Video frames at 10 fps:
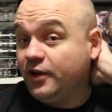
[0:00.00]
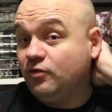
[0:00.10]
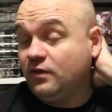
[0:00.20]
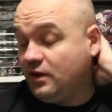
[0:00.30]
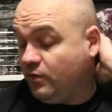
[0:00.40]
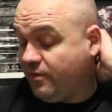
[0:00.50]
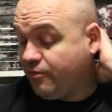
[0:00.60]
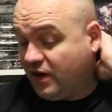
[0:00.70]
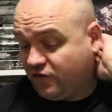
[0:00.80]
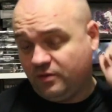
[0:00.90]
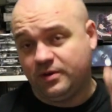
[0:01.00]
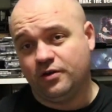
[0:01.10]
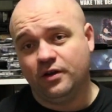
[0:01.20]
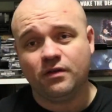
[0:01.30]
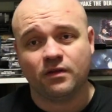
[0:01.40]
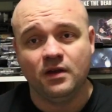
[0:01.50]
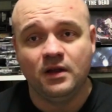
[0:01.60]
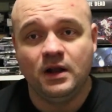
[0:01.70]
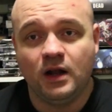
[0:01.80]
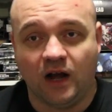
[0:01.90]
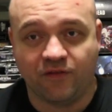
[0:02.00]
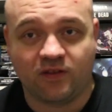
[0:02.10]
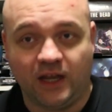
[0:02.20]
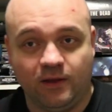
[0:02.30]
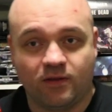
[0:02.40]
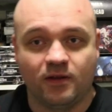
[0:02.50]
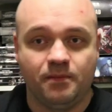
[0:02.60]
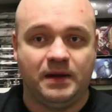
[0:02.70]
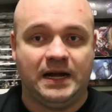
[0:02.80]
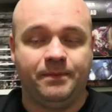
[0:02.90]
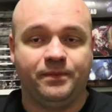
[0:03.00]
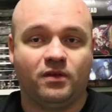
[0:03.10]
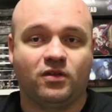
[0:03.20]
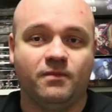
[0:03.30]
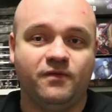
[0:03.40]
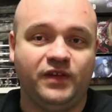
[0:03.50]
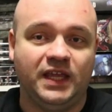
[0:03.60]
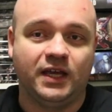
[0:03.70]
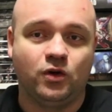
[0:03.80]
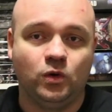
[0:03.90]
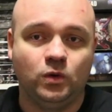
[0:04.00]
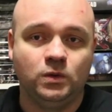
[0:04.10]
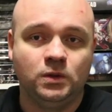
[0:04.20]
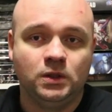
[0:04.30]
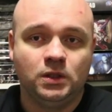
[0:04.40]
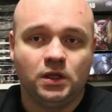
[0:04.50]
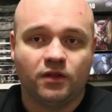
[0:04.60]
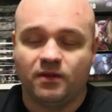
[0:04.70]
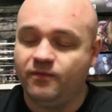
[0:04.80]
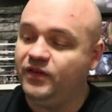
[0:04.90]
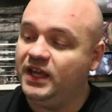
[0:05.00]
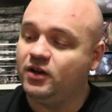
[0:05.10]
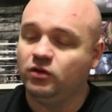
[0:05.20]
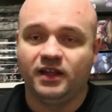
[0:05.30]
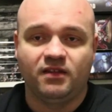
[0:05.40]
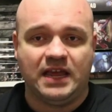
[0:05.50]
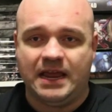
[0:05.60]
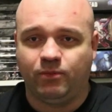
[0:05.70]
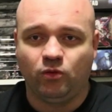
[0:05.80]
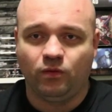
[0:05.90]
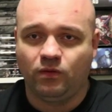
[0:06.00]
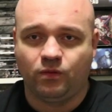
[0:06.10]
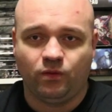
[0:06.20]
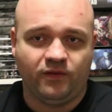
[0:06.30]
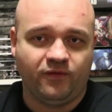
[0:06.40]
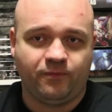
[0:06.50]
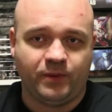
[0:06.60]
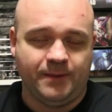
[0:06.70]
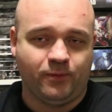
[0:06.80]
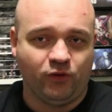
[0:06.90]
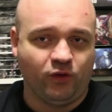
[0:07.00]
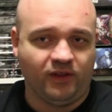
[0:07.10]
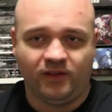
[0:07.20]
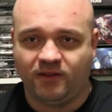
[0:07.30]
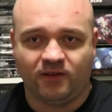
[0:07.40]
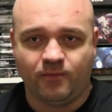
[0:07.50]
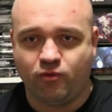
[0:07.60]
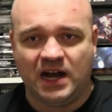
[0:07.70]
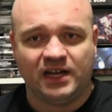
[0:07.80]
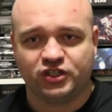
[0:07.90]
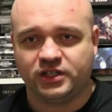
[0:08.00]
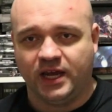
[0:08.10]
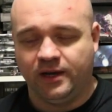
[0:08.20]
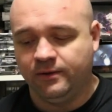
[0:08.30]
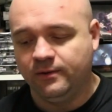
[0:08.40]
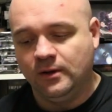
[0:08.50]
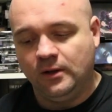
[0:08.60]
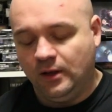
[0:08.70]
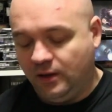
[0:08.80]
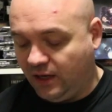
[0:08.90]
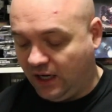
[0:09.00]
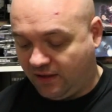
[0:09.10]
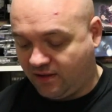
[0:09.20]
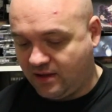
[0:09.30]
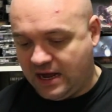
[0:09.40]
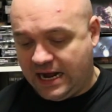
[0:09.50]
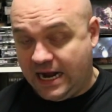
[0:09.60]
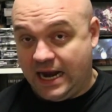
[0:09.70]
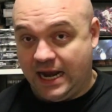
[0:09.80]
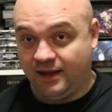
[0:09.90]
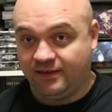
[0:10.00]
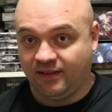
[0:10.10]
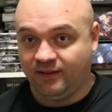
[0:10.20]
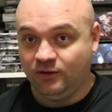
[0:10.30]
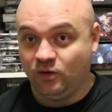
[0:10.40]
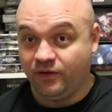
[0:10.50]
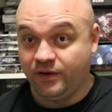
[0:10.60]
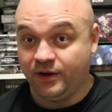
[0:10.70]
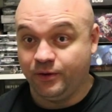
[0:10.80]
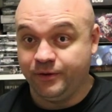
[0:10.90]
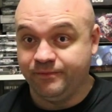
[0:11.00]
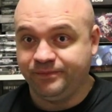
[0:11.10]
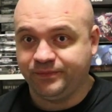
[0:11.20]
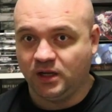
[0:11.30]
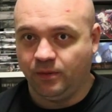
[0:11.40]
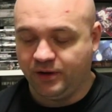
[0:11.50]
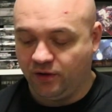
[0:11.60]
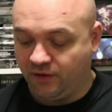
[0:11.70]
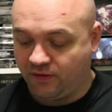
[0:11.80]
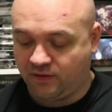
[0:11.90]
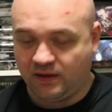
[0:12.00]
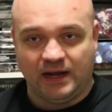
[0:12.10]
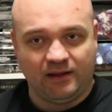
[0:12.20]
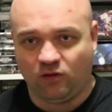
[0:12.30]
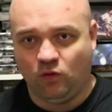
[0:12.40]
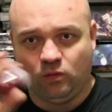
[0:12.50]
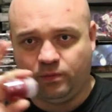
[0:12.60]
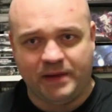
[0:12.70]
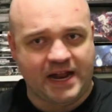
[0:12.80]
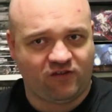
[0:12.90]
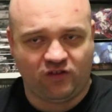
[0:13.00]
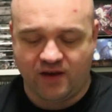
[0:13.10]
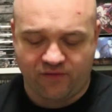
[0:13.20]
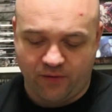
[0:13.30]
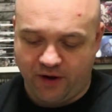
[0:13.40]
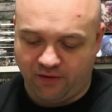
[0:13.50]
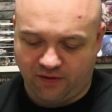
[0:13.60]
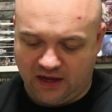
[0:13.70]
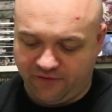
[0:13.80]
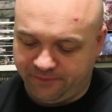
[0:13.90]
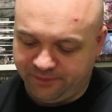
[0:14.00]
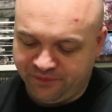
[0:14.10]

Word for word: I'd use it with a brush, to be honest. I've seen some um, some vehicle some vehicle examples with people using this as a brush, and it's uh, it doesn't look very good. I'll be honest. Uh, it's all patchy everywhere and stuff.